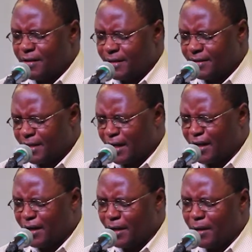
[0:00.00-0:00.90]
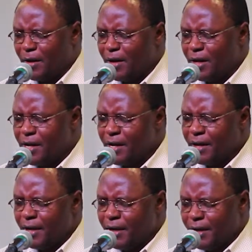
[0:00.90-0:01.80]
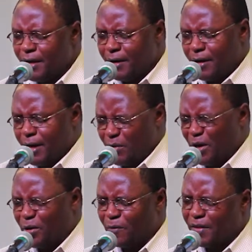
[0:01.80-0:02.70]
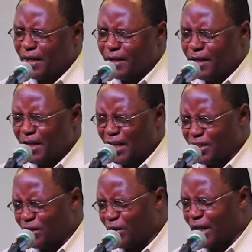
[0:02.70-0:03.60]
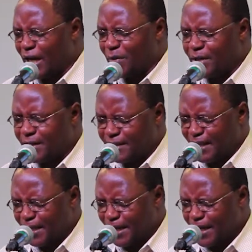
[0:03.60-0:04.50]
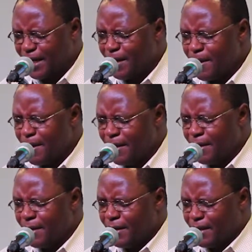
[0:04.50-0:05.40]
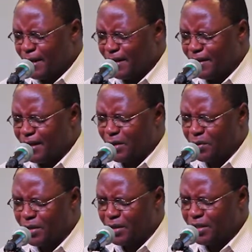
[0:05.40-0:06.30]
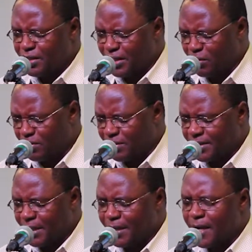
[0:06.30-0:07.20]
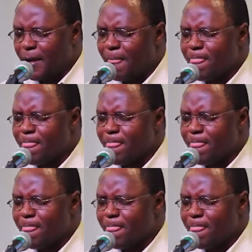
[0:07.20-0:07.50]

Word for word: That's kind of uh, one of the national languages in Kenya. And then we shall proceed.